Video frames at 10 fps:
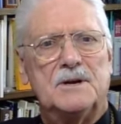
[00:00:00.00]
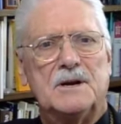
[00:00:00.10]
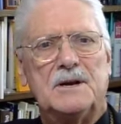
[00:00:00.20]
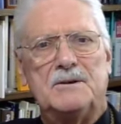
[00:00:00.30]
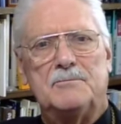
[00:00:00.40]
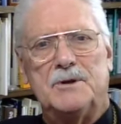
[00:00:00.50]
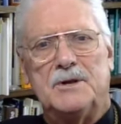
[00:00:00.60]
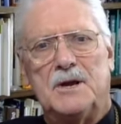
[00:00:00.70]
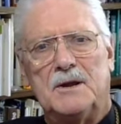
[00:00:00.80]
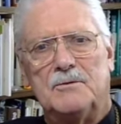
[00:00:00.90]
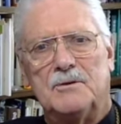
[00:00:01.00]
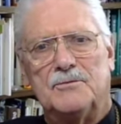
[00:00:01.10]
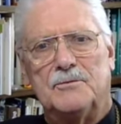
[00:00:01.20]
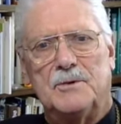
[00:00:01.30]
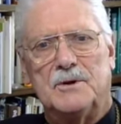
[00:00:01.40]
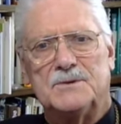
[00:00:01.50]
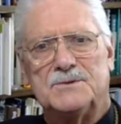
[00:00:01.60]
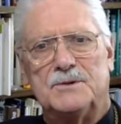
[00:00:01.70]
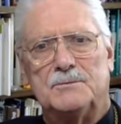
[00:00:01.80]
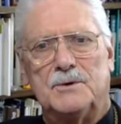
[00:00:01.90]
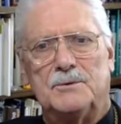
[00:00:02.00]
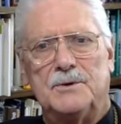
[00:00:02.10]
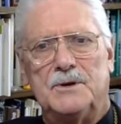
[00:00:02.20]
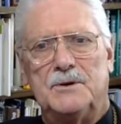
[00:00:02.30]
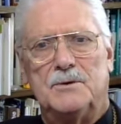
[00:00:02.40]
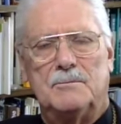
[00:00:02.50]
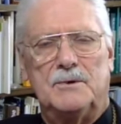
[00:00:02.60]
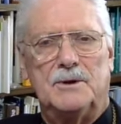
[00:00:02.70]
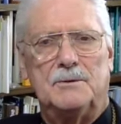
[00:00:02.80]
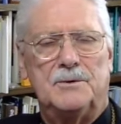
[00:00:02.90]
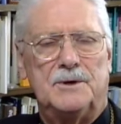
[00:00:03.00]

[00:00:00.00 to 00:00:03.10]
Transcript: kind of behavior from us than what we normally would